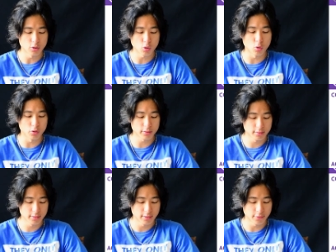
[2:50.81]
or
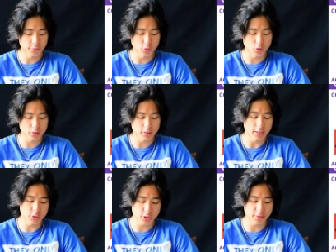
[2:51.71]
for
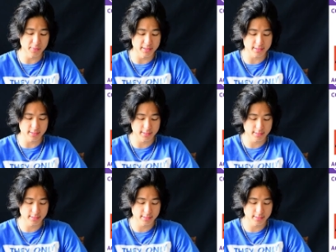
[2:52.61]
achievements.